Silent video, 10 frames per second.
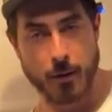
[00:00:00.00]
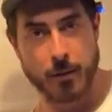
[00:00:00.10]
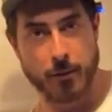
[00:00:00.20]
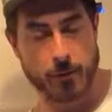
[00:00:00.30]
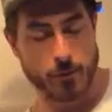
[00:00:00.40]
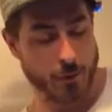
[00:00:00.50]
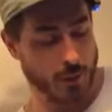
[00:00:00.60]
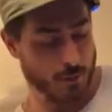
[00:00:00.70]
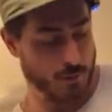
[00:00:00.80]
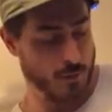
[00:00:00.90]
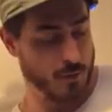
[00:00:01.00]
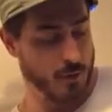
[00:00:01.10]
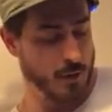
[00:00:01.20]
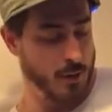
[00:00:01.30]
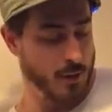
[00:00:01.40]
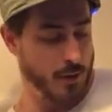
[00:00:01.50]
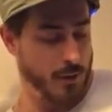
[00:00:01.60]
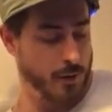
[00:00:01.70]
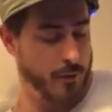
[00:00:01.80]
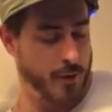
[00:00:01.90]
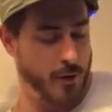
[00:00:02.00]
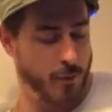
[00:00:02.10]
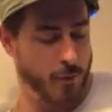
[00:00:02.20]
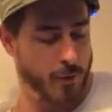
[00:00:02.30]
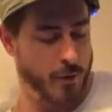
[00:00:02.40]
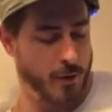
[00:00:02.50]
the stream like I said I would.